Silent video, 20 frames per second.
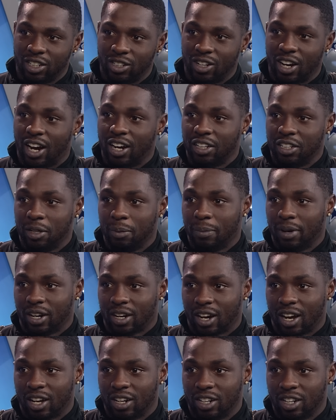you gotta get
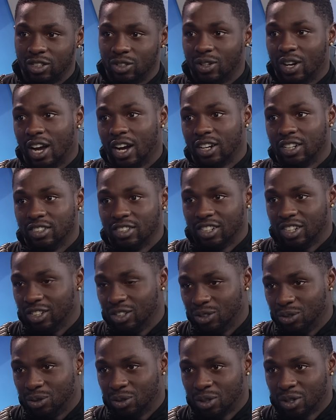back out there, you gotta
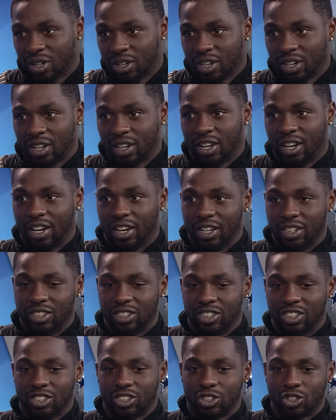continue and
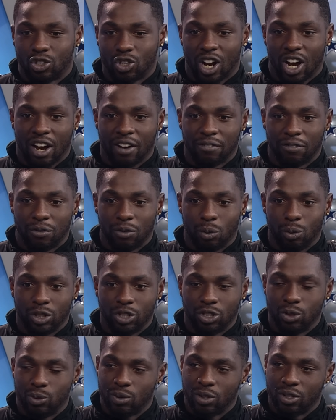just strive for
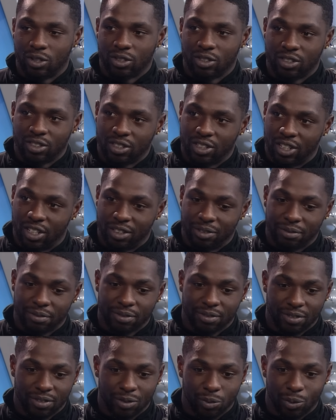what you want. And
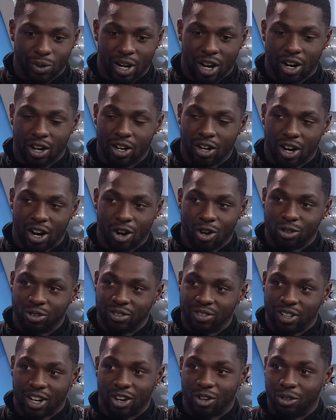Without her, I don't,
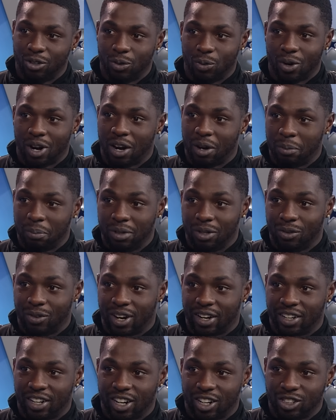I don't know where I would be
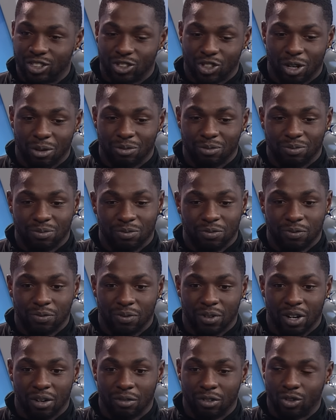right now, so I'm
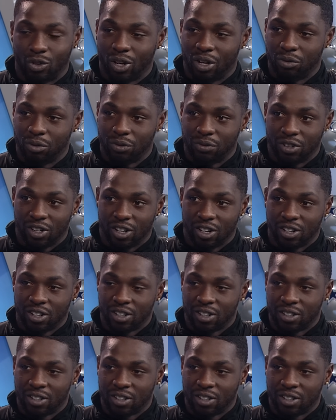forever grateful for her.